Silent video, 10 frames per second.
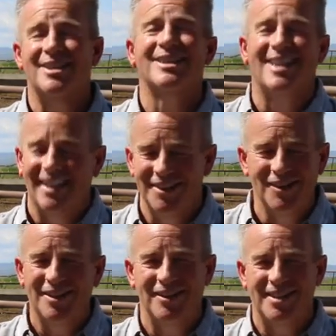Just kidding,
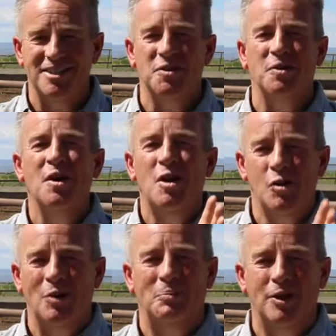don't get rid of the children.
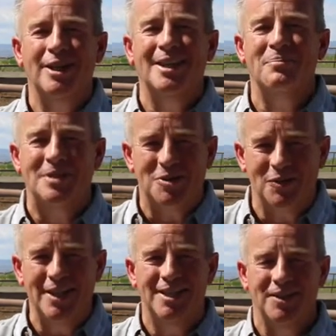Quit putting them
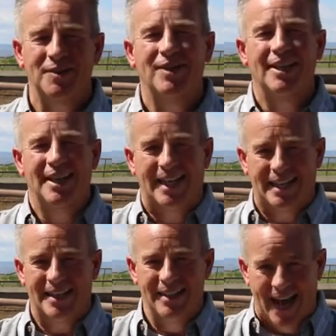between you
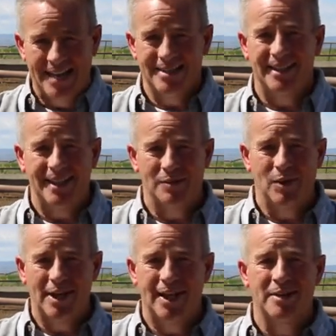and isolating
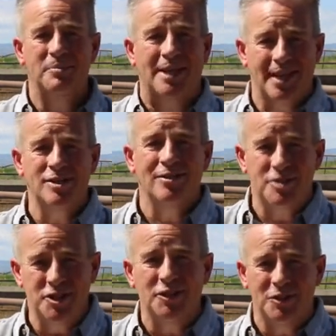one another because you have
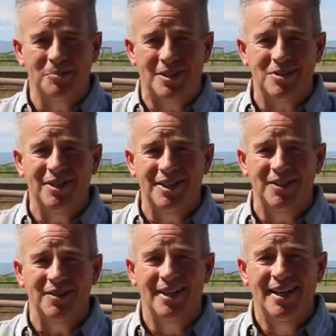children between
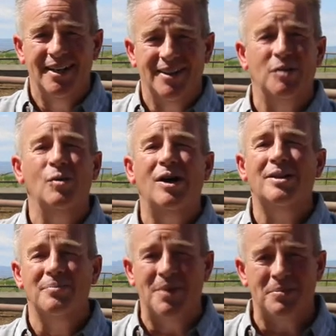you. They're
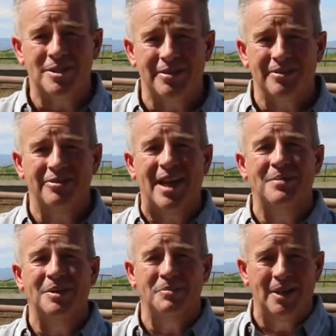welcome members of the
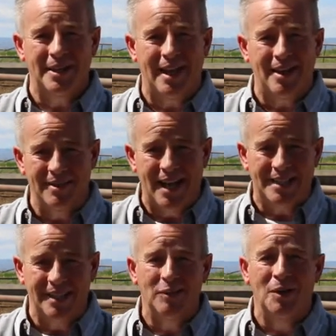family, but they are
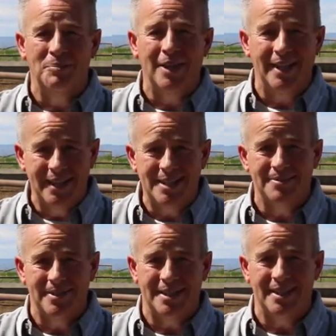not to interrupt the
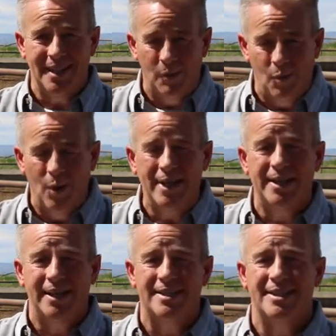intimacy, the
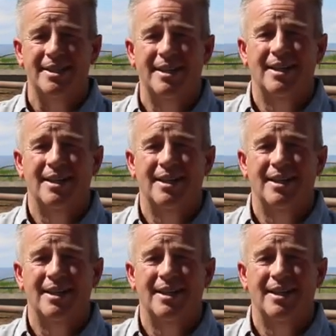oneness